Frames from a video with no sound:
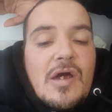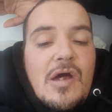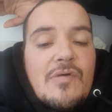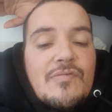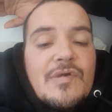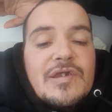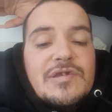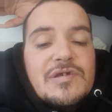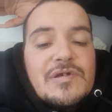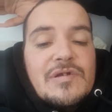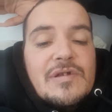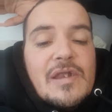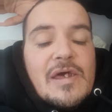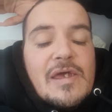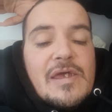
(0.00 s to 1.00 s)

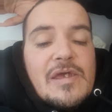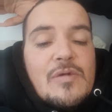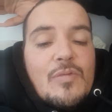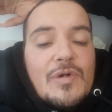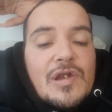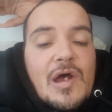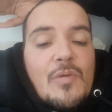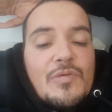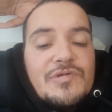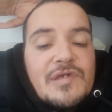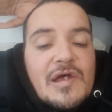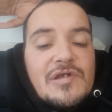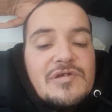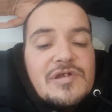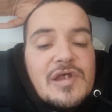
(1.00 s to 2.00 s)
originally when I was
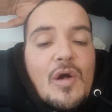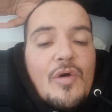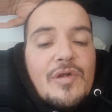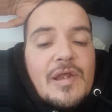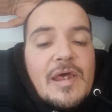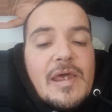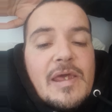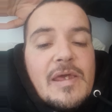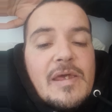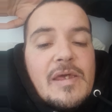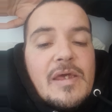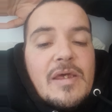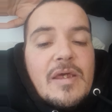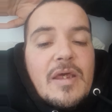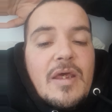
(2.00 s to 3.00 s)
actually on it,
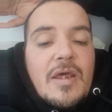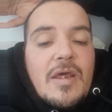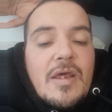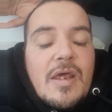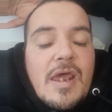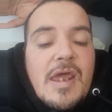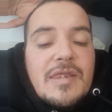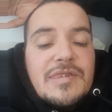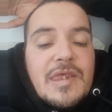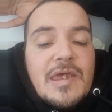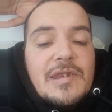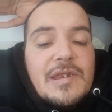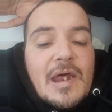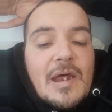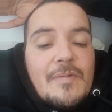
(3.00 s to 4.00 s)
it
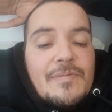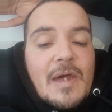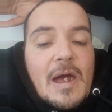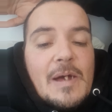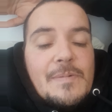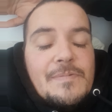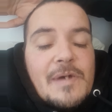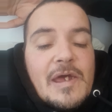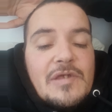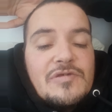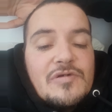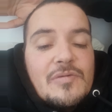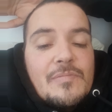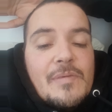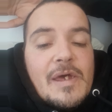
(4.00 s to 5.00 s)
did have that effect
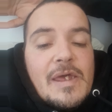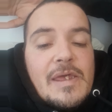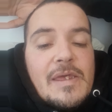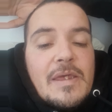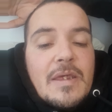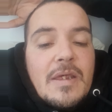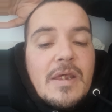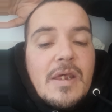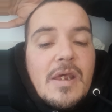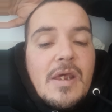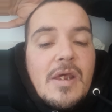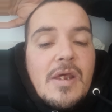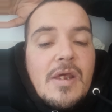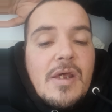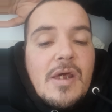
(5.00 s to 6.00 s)
on me.
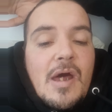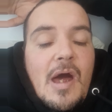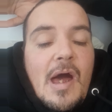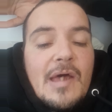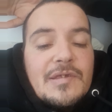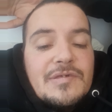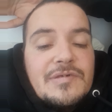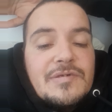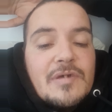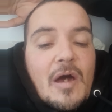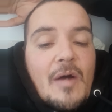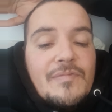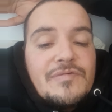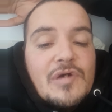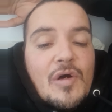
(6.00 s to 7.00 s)
As
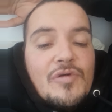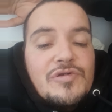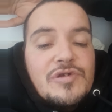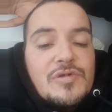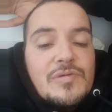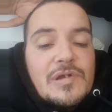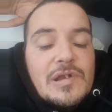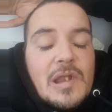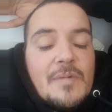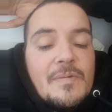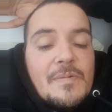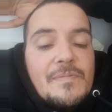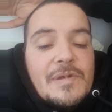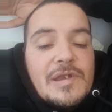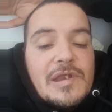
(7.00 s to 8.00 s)
I've told you in another
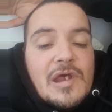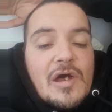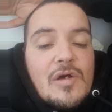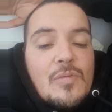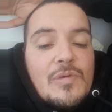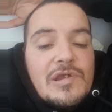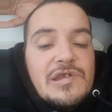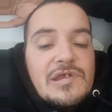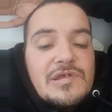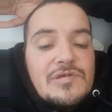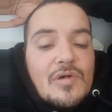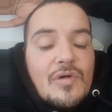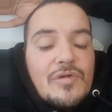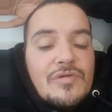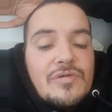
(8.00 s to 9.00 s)
video, which is
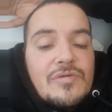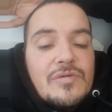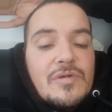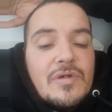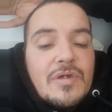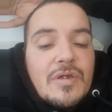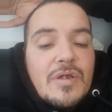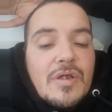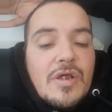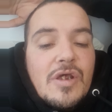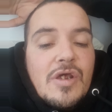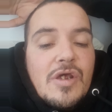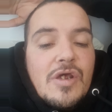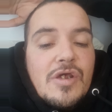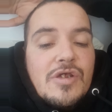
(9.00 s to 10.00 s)
on
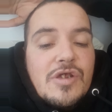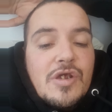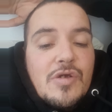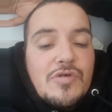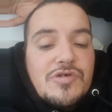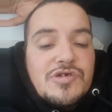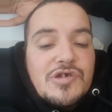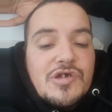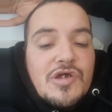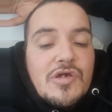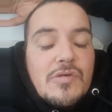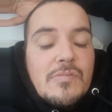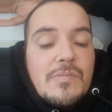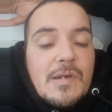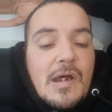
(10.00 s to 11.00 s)

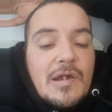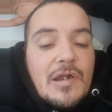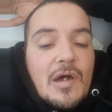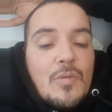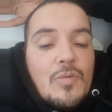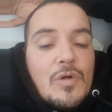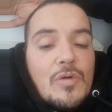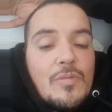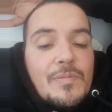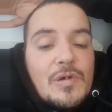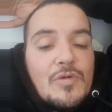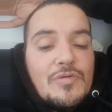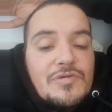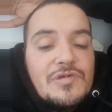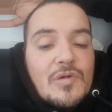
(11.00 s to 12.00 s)
YouTube, and I will be
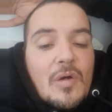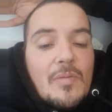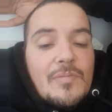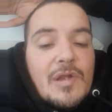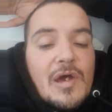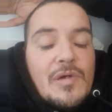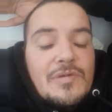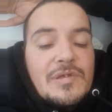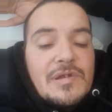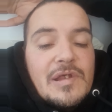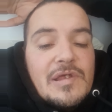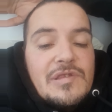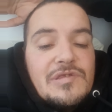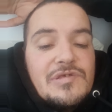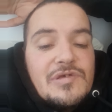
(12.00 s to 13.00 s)
also uploading
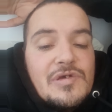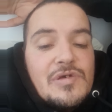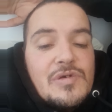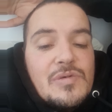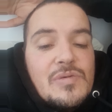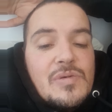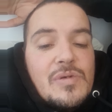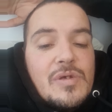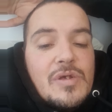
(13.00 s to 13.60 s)
it to,